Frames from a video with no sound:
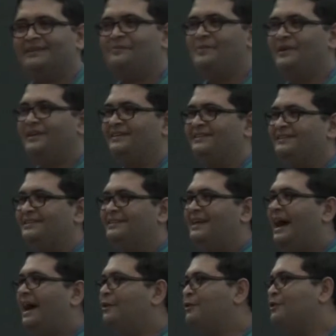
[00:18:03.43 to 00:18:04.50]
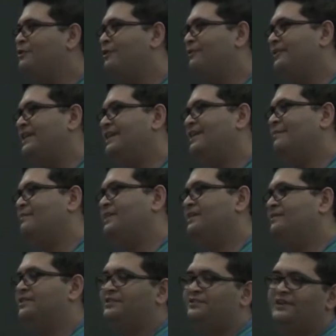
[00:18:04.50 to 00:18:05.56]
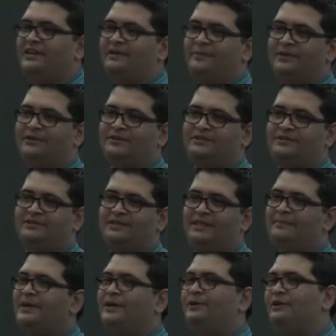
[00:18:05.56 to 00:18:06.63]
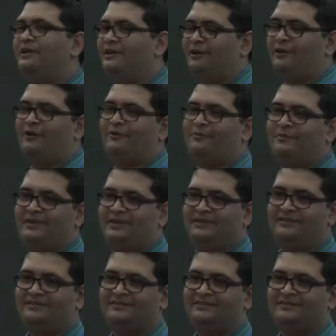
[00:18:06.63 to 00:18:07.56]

but I don't know of any company which failed because they made a lot of money.